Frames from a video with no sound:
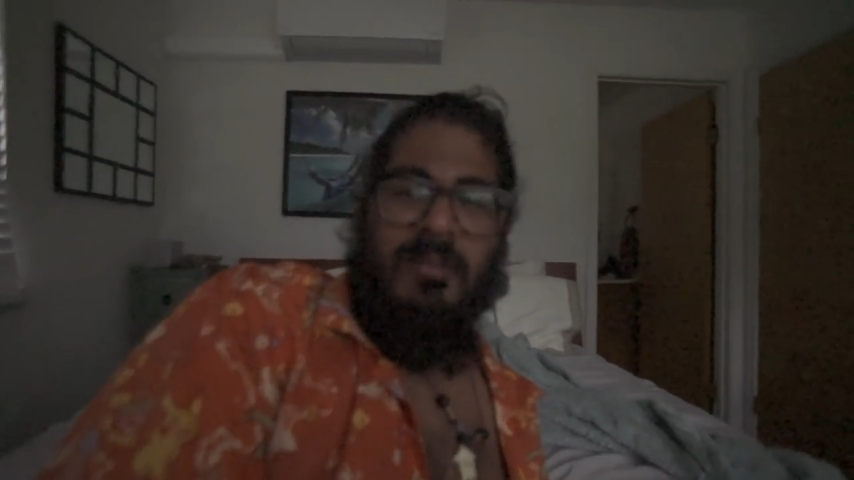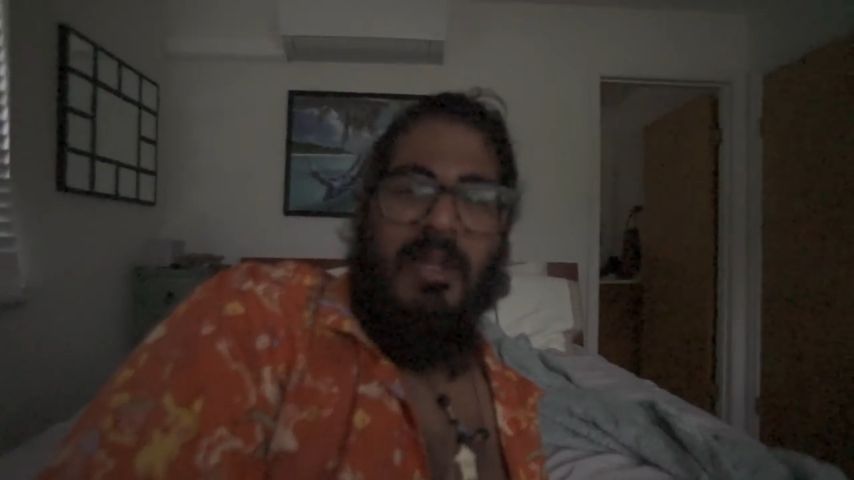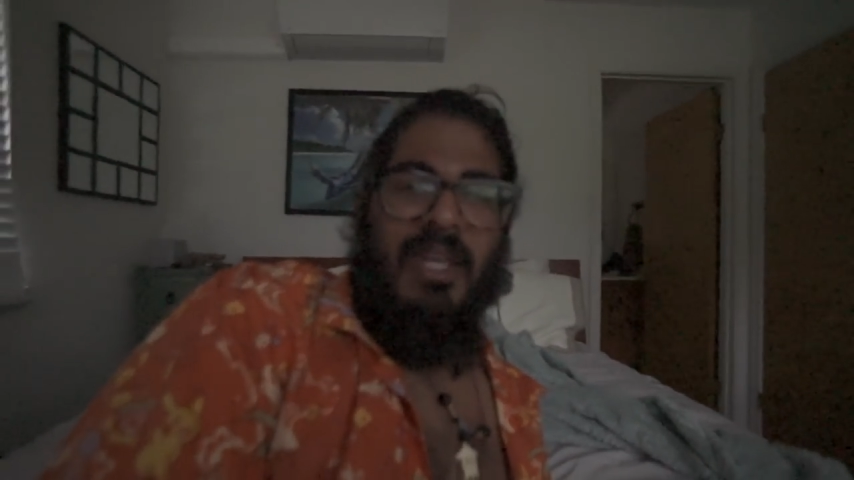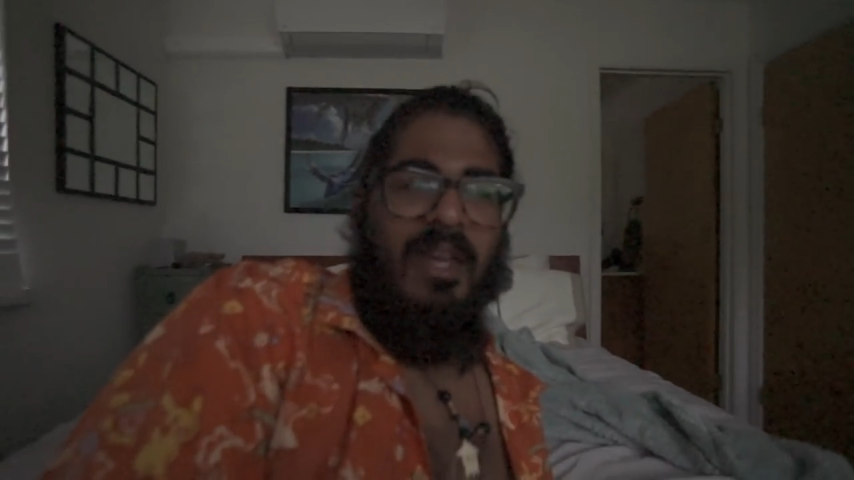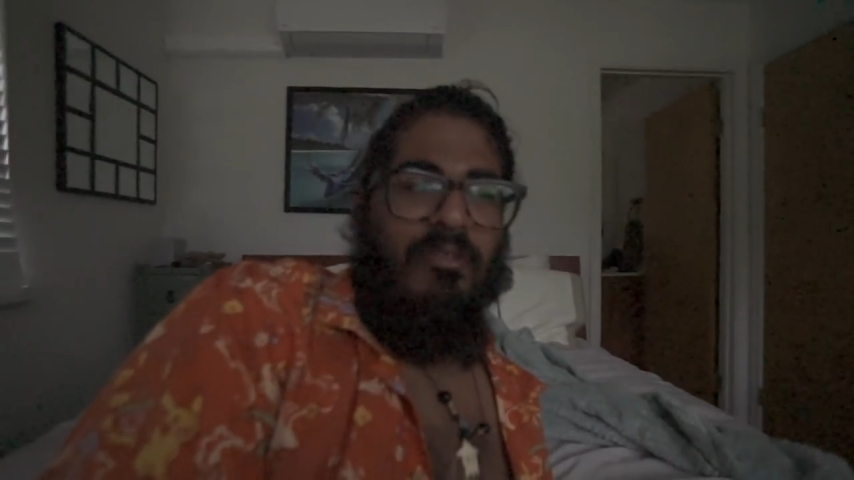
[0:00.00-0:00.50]
on
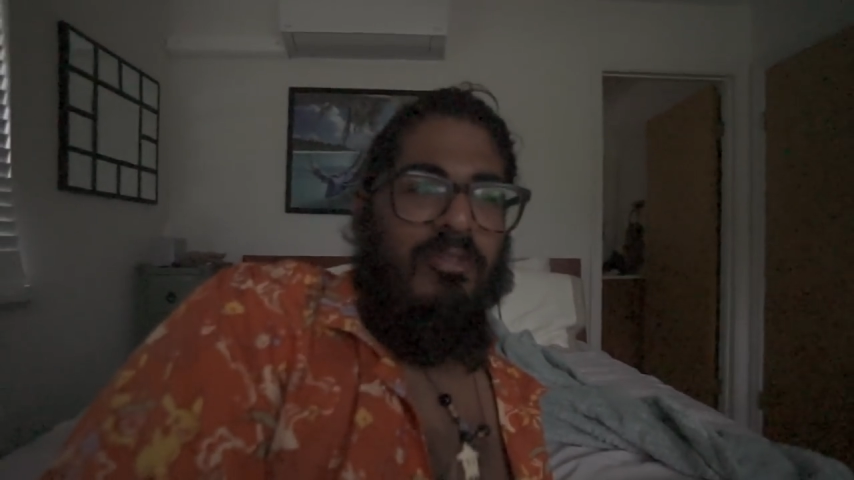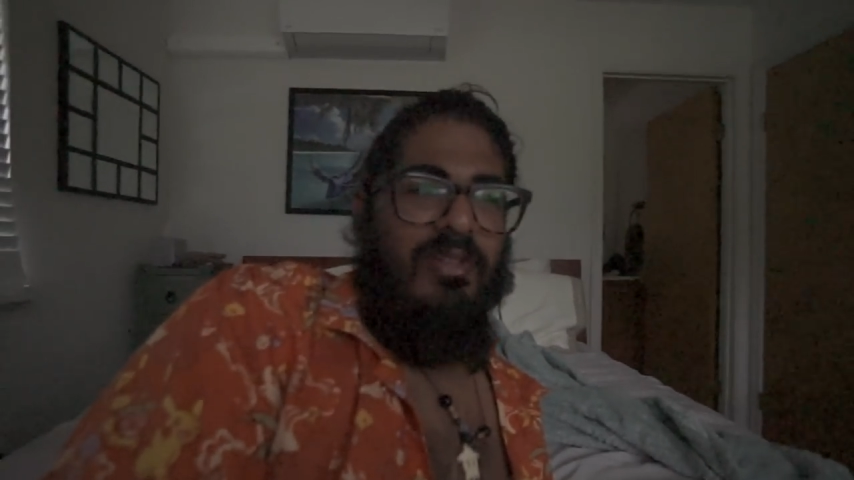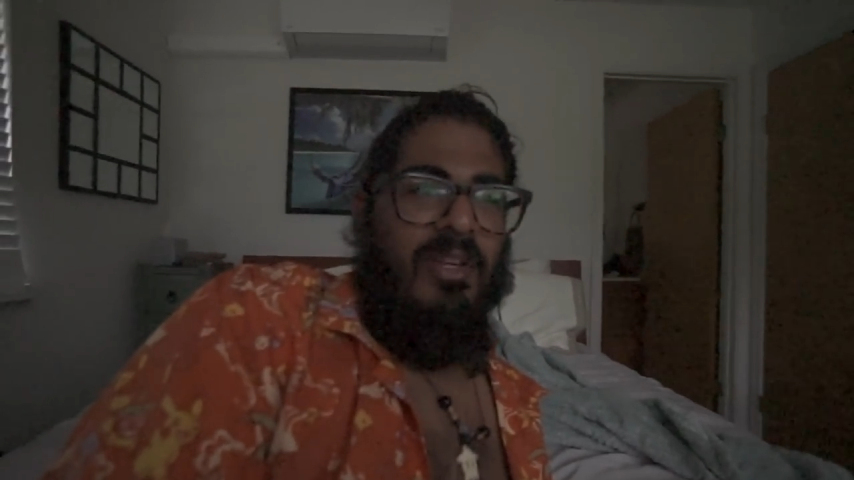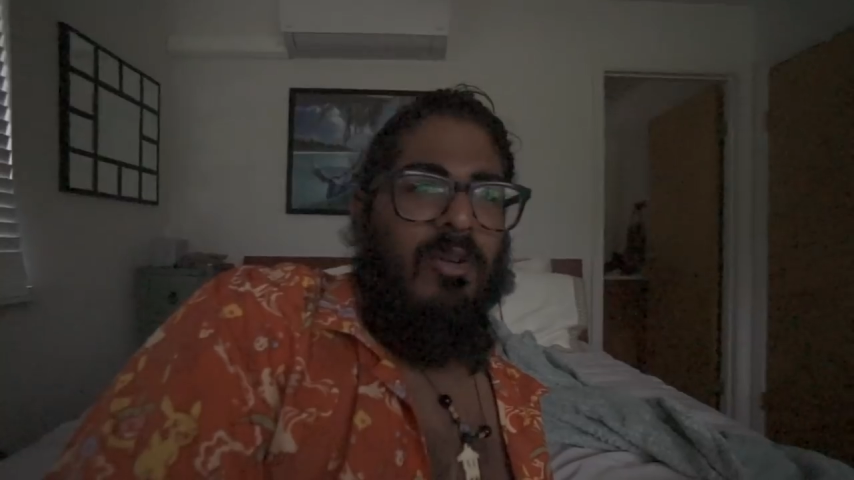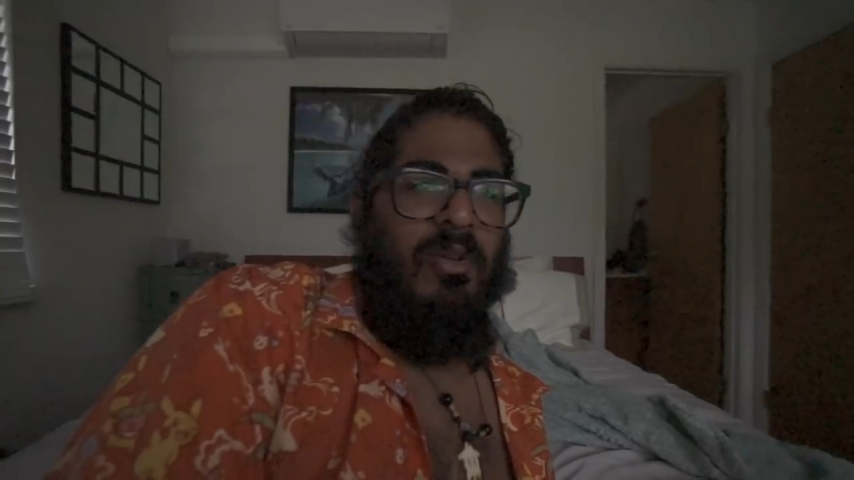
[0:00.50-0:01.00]
making every
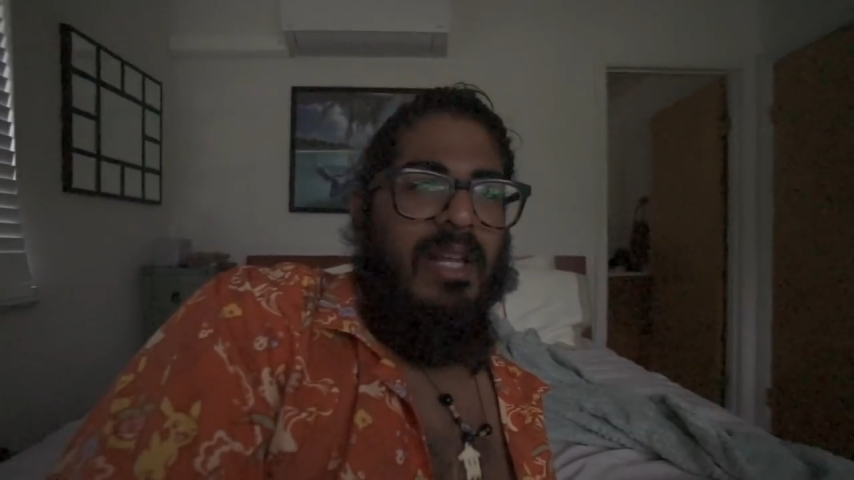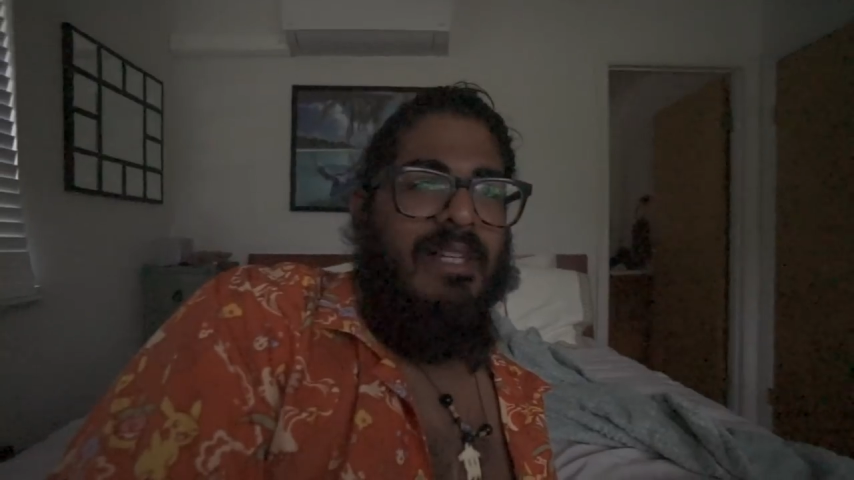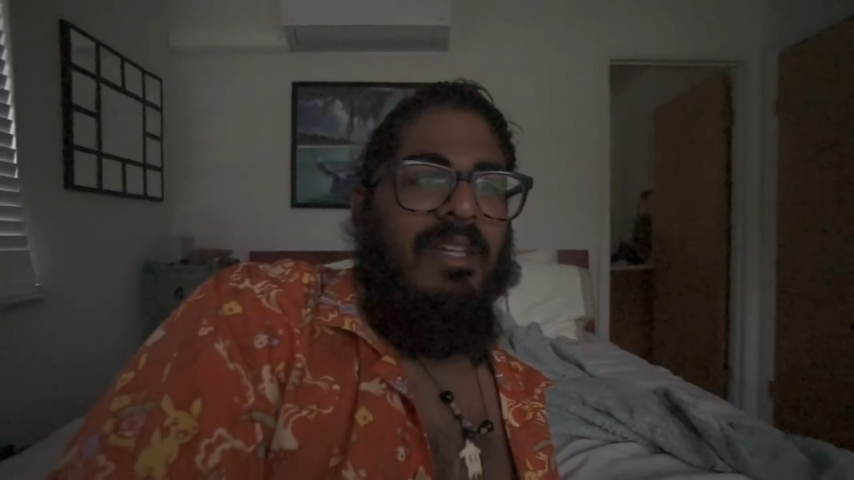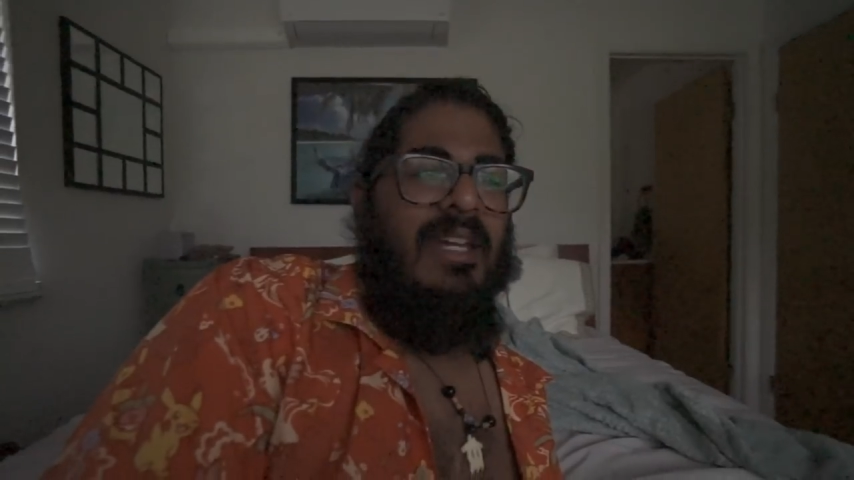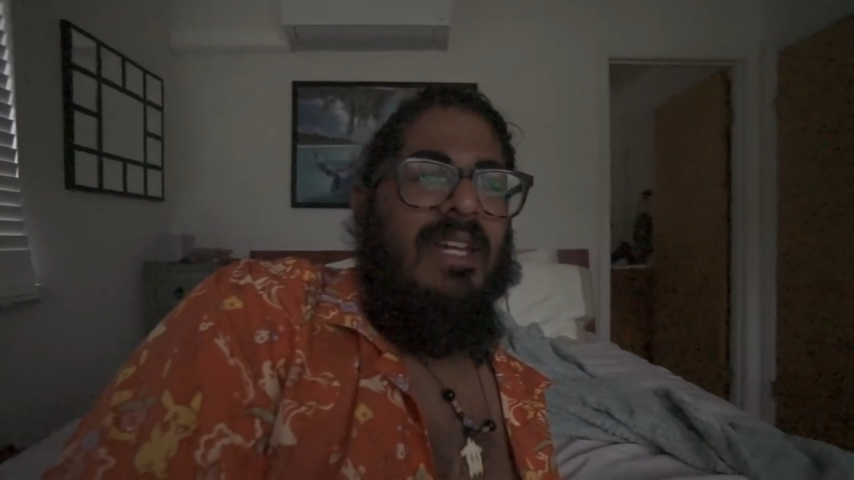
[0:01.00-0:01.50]
video
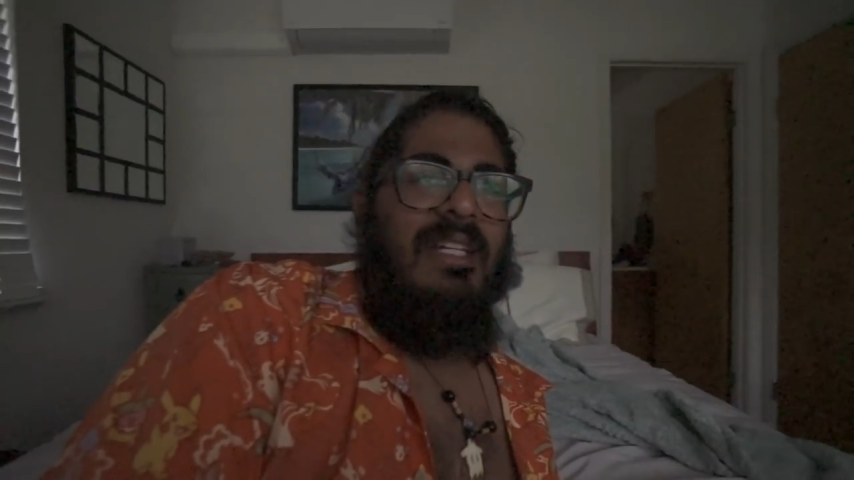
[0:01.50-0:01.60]
like